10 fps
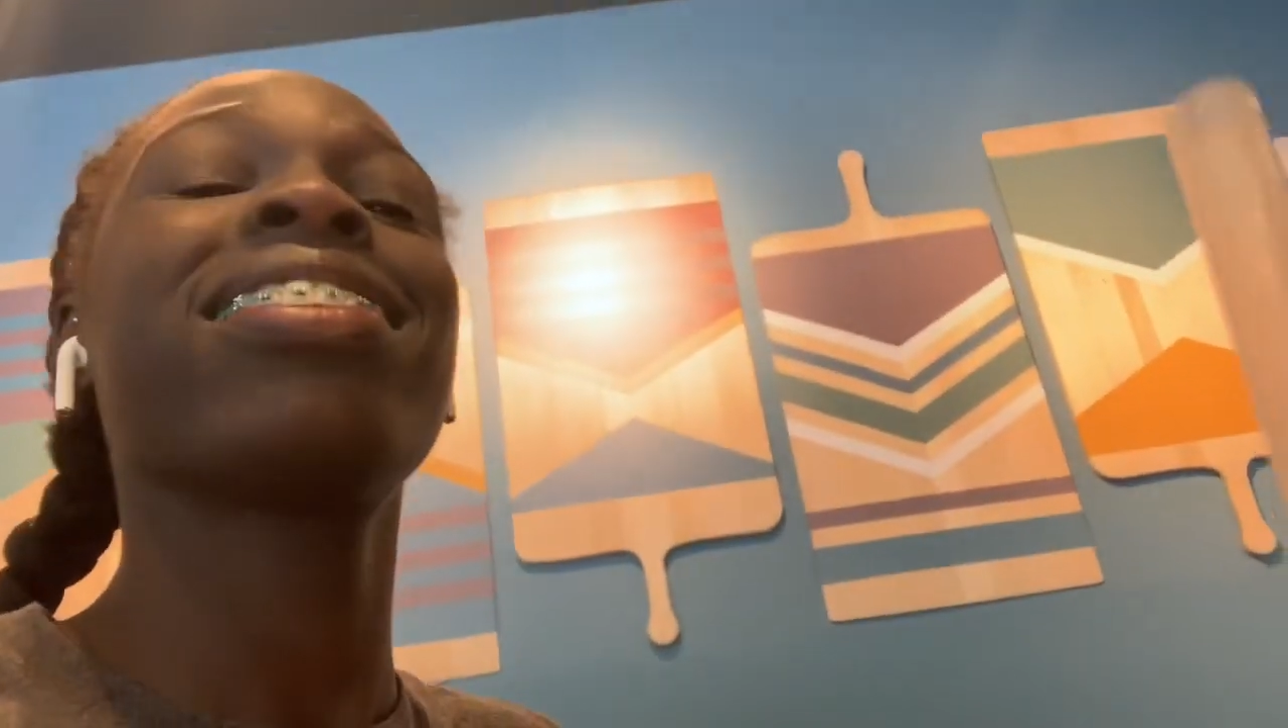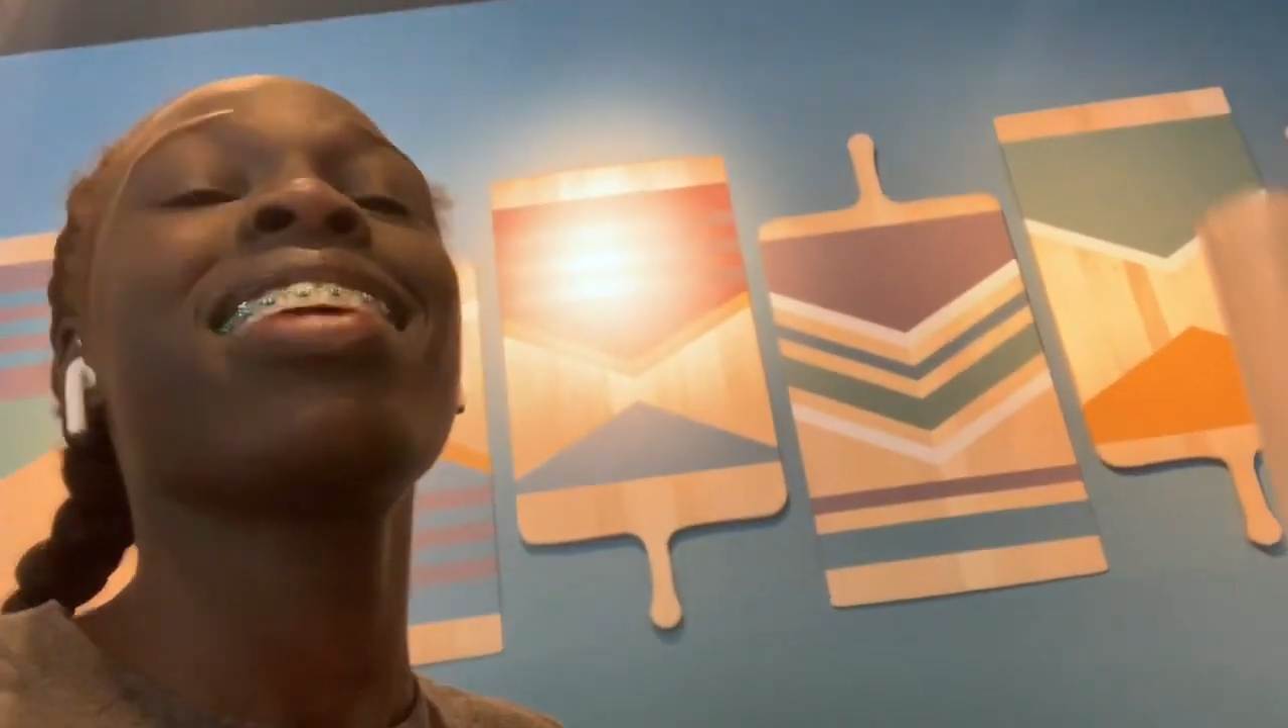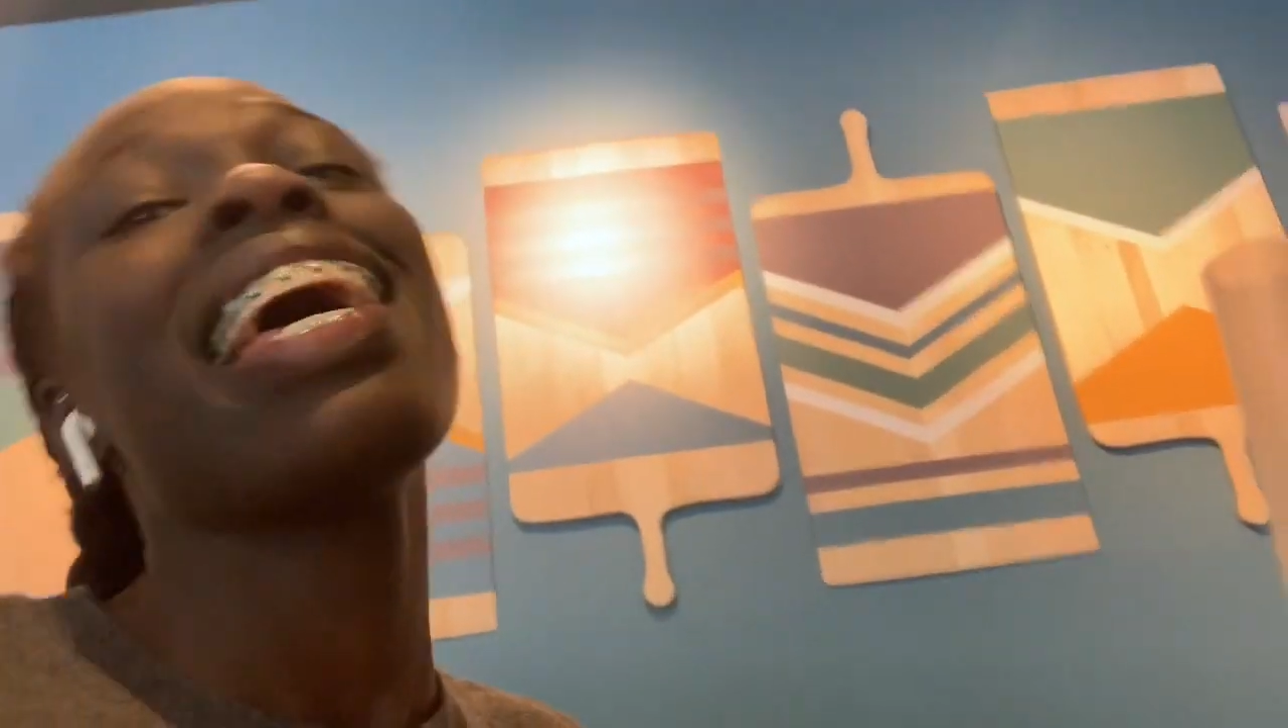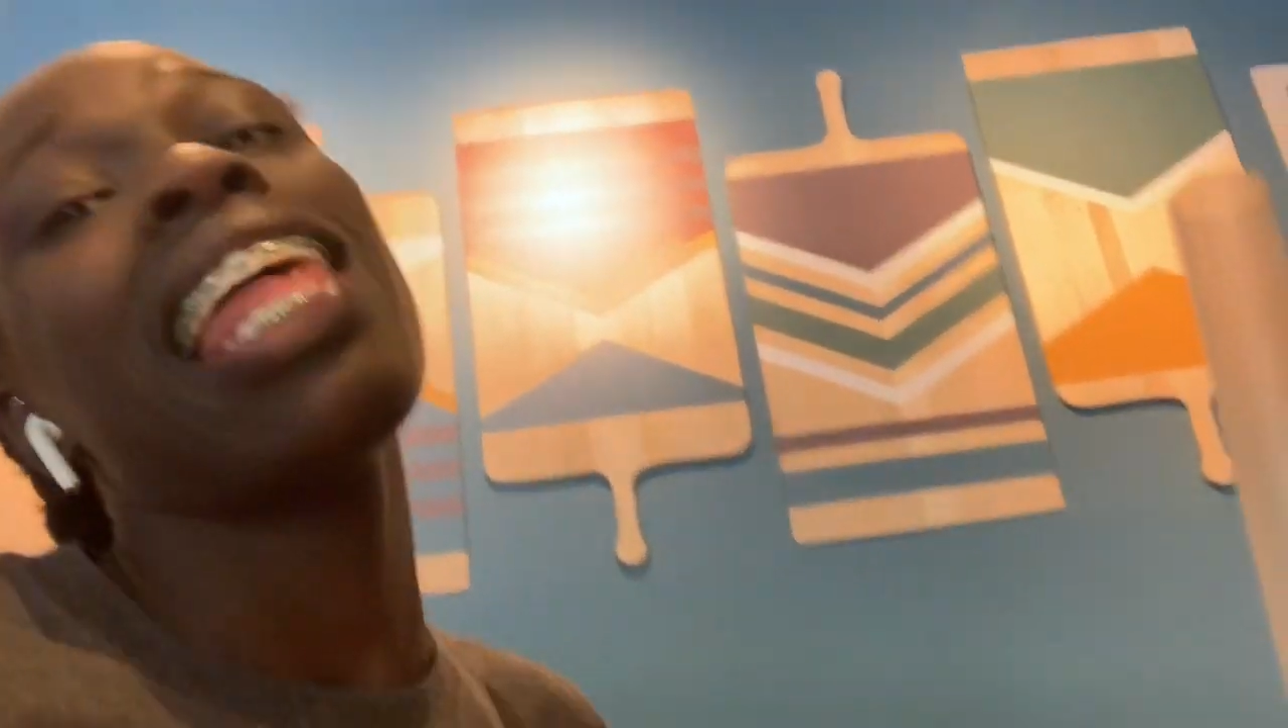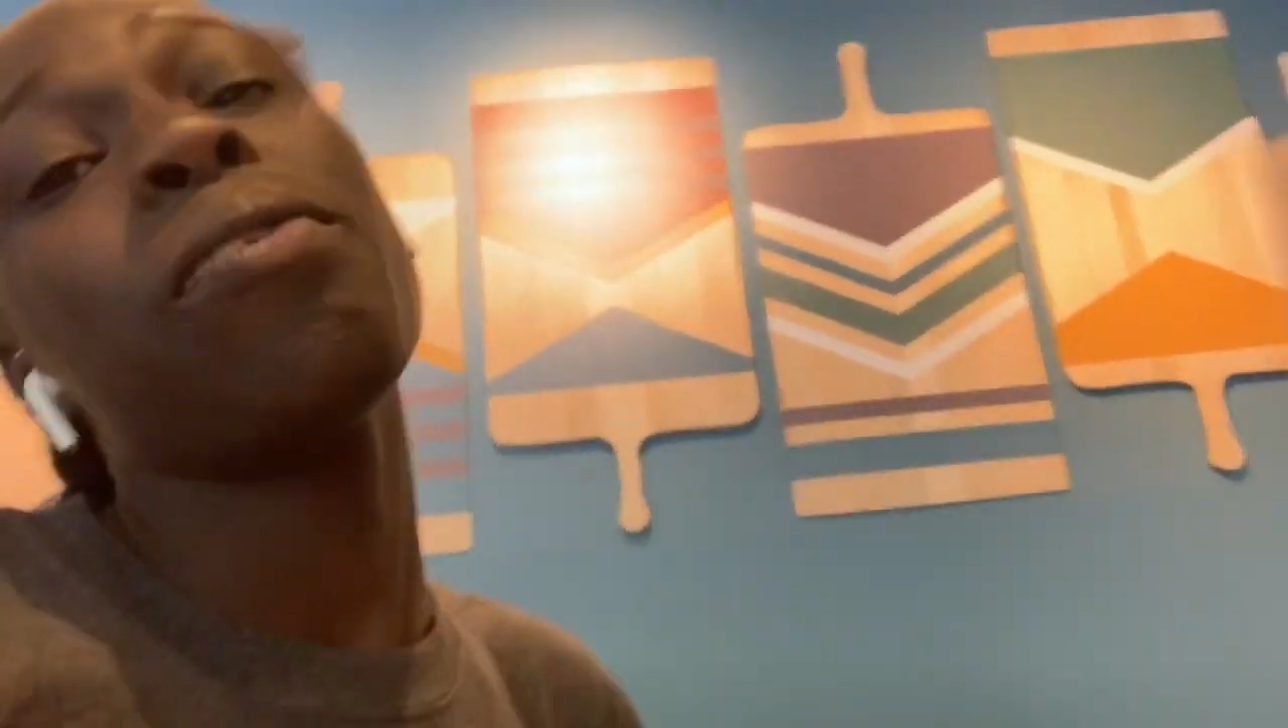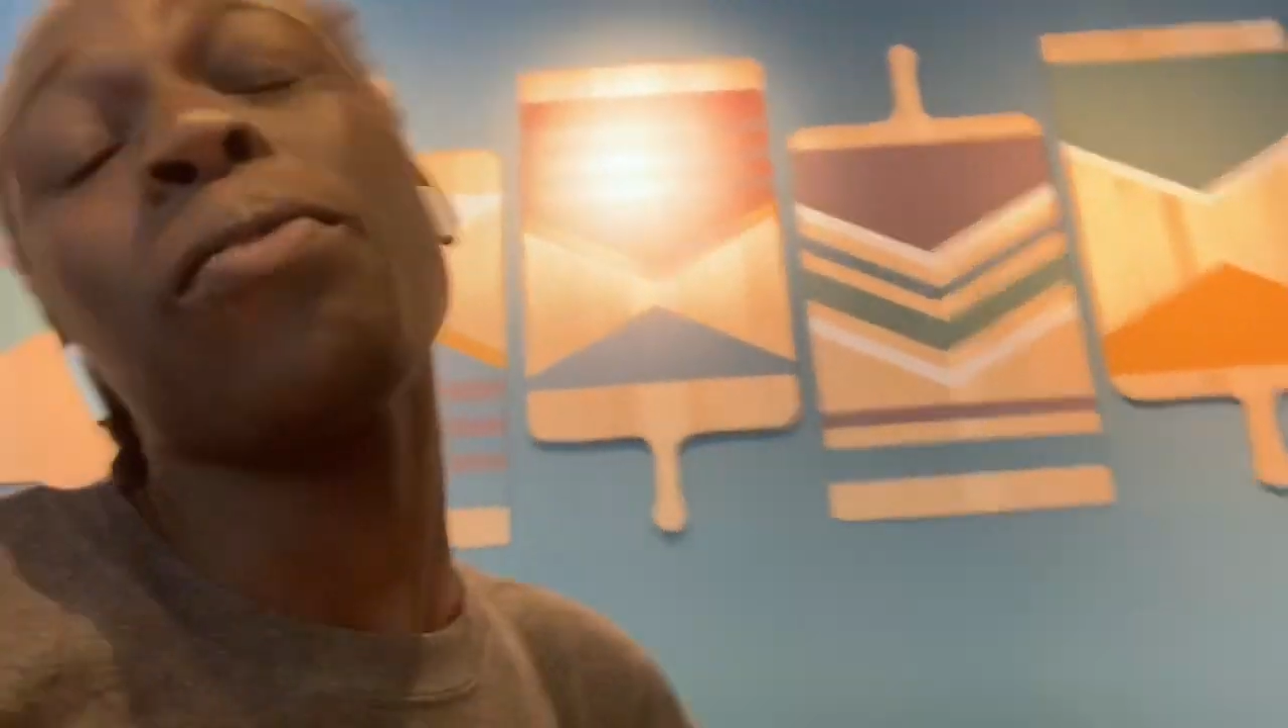and then